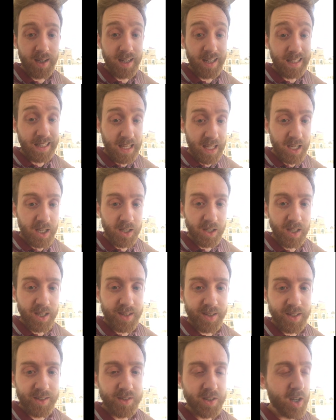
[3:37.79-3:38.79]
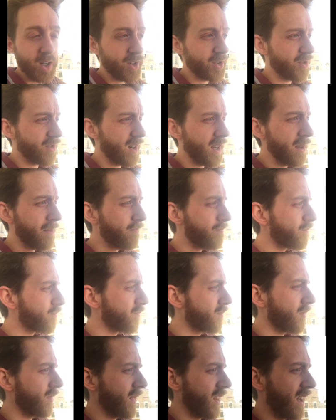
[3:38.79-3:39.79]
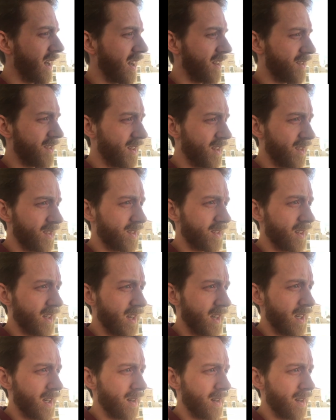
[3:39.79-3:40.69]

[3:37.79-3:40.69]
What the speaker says: illegal in this country, as is